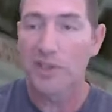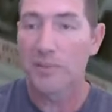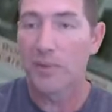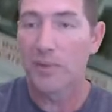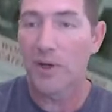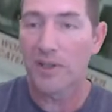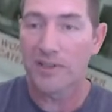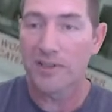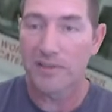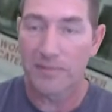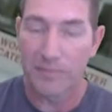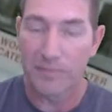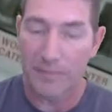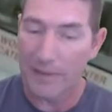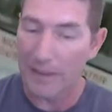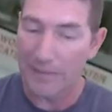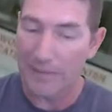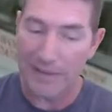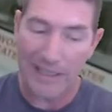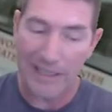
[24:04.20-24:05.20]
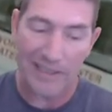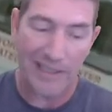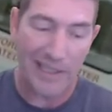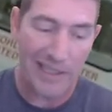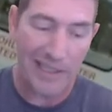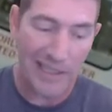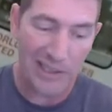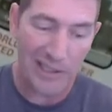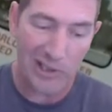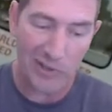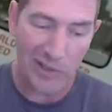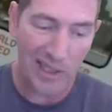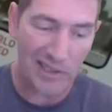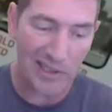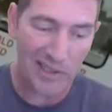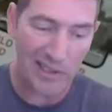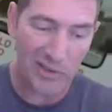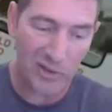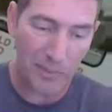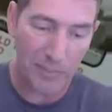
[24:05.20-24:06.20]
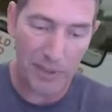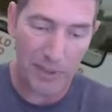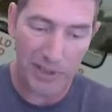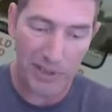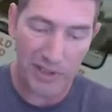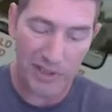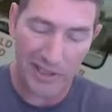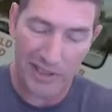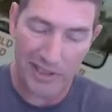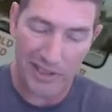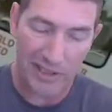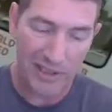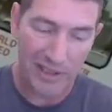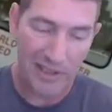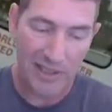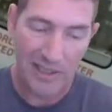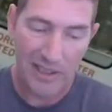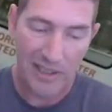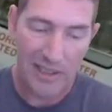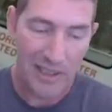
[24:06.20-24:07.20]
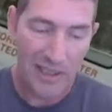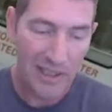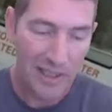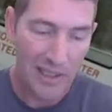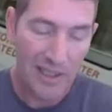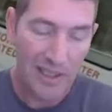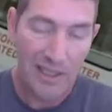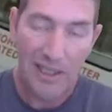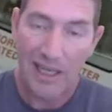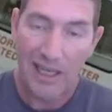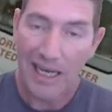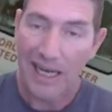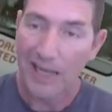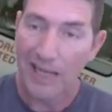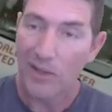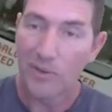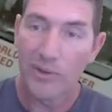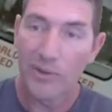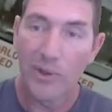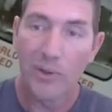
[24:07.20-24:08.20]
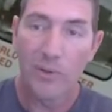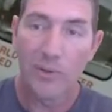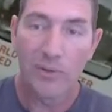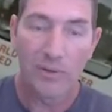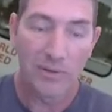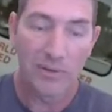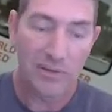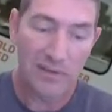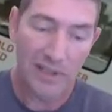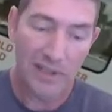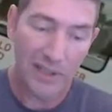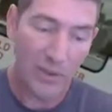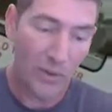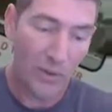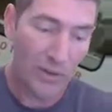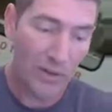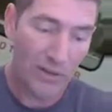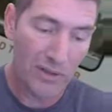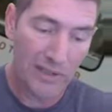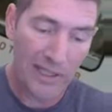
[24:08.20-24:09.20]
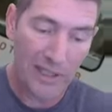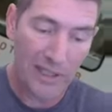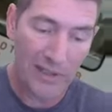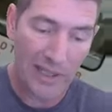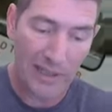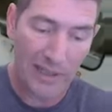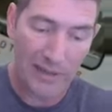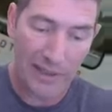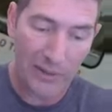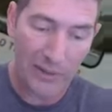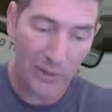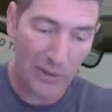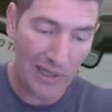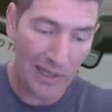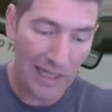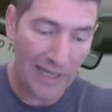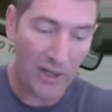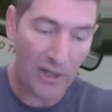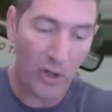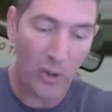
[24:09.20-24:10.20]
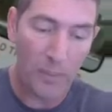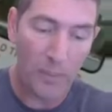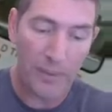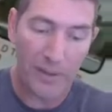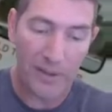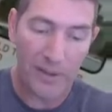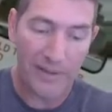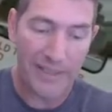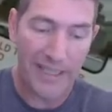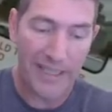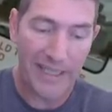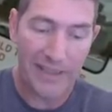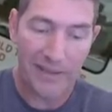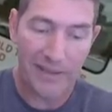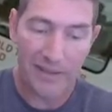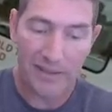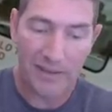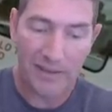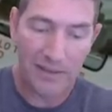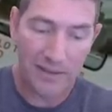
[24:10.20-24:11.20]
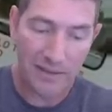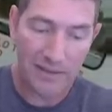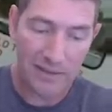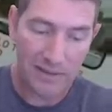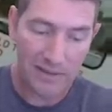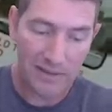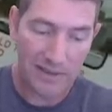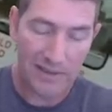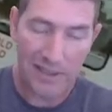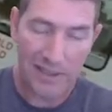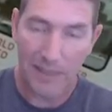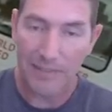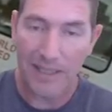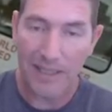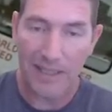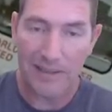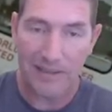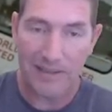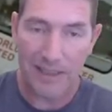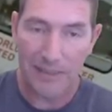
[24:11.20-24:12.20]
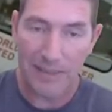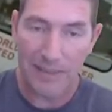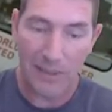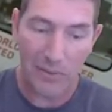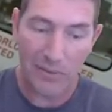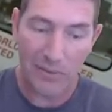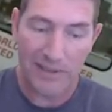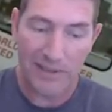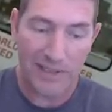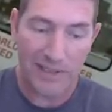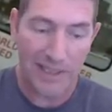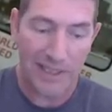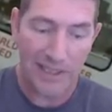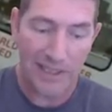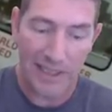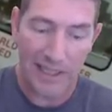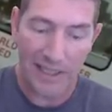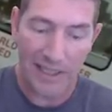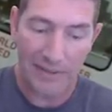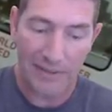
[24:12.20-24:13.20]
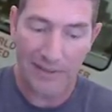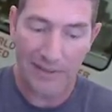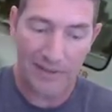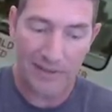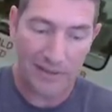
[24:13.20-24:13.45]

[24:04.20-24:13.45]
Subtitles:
marks. They think the Indian strength is their pitching, and I don't know. They going on. They doing a lot of hoping on that. I'm not really seeing a lot of it,